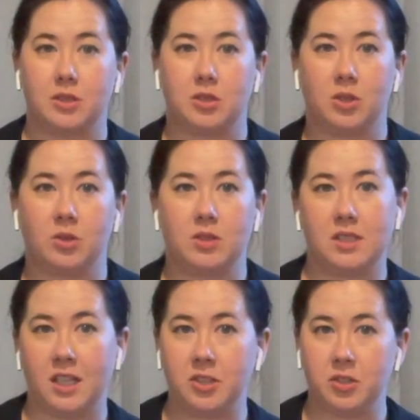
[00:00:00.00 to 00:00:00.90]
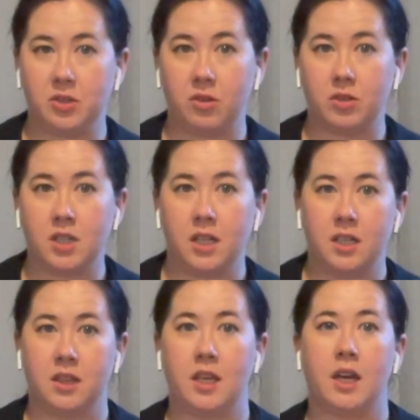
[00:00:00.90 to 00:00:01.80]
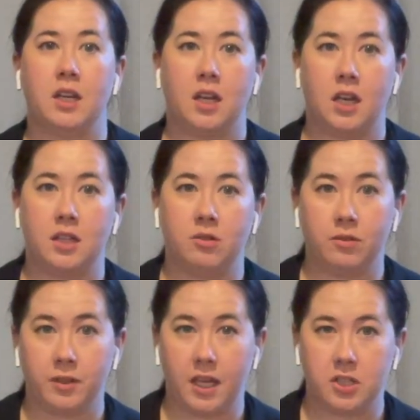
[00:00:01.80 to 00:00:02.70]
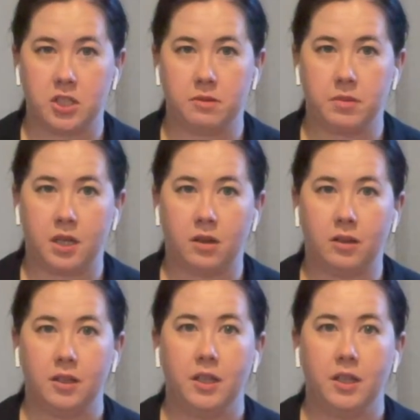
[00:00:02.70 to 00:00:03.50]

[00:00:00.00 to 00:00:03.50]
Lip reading: So stay tuned, hit that notification bell,